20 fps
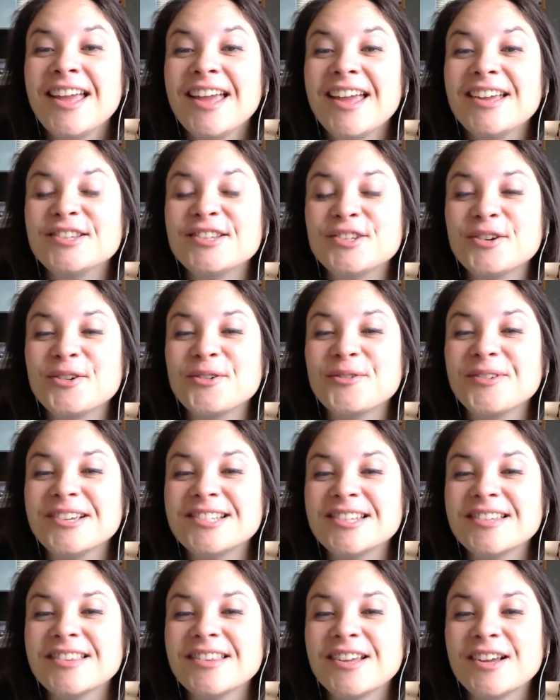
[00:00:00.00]
And so
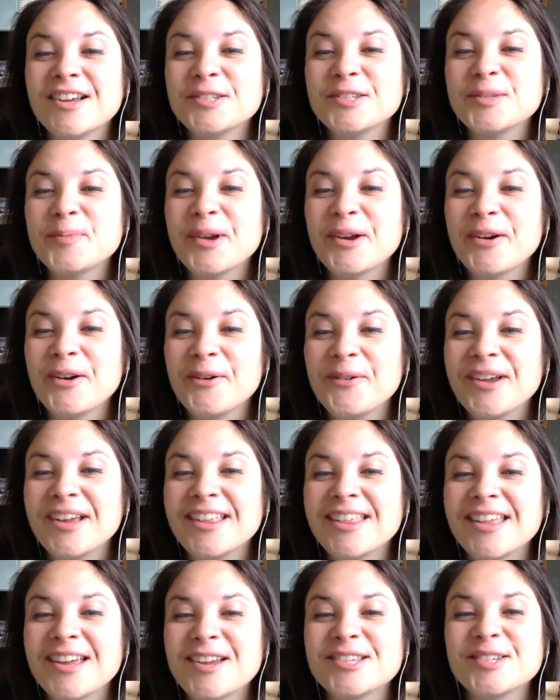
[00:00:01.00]
recently on Spirit
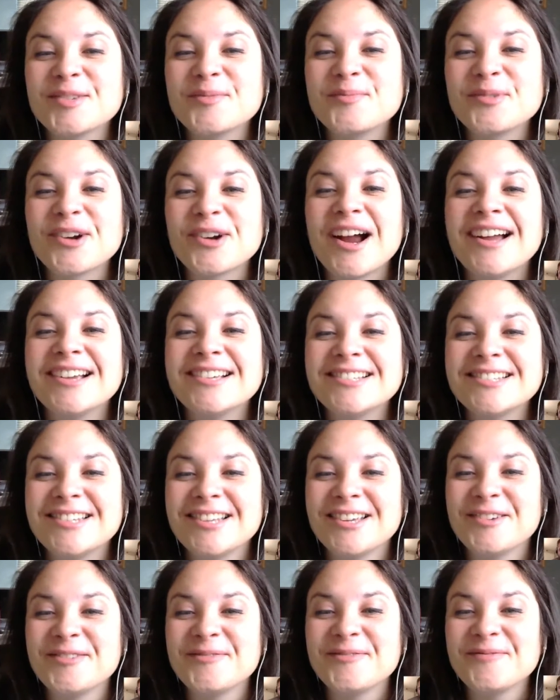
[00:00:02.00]
Week, they surprised
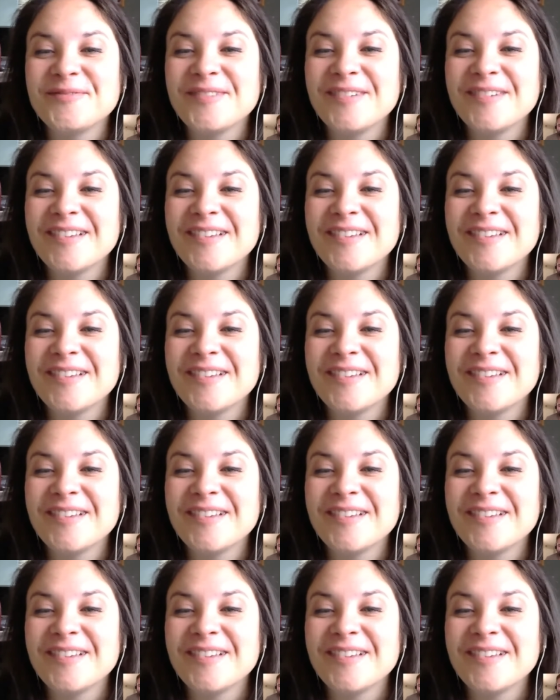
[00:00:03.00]
him